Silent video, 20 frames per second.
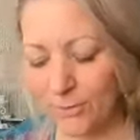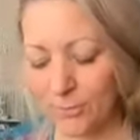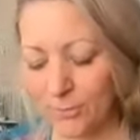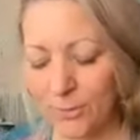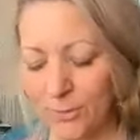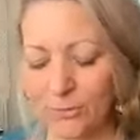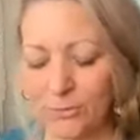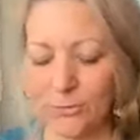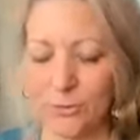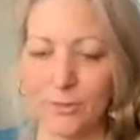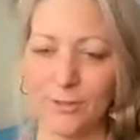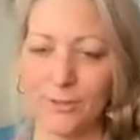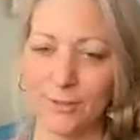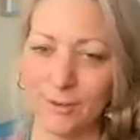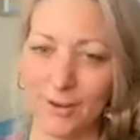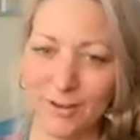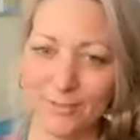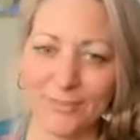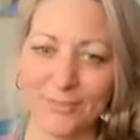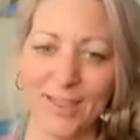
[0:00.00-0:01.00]
You also
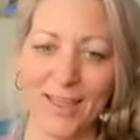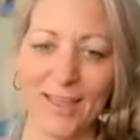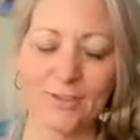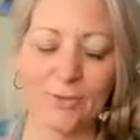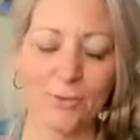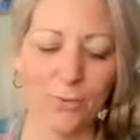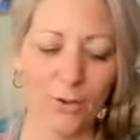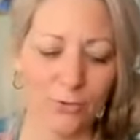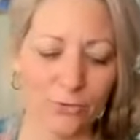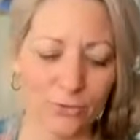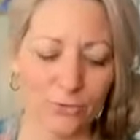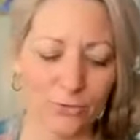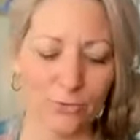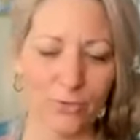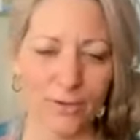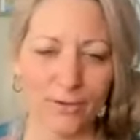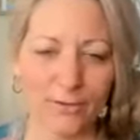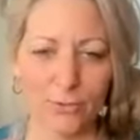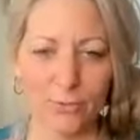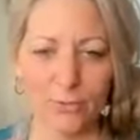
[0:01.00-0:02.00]
clear off debt. You also
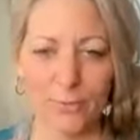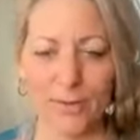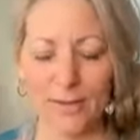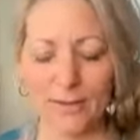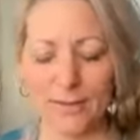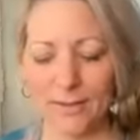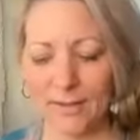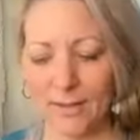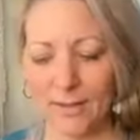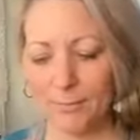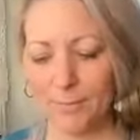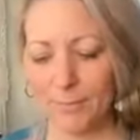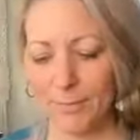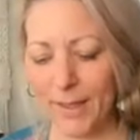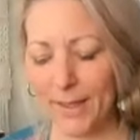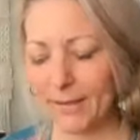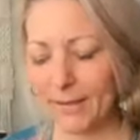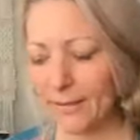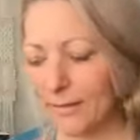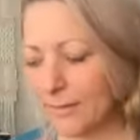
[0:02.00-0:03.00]
find your way
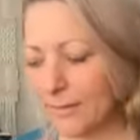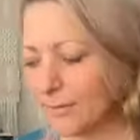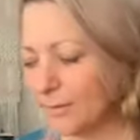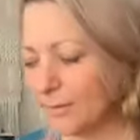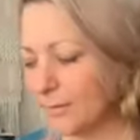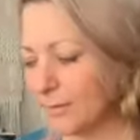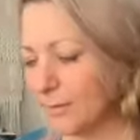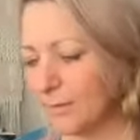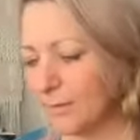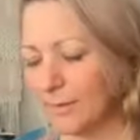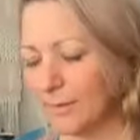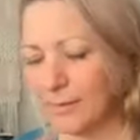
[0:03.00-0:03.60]
back in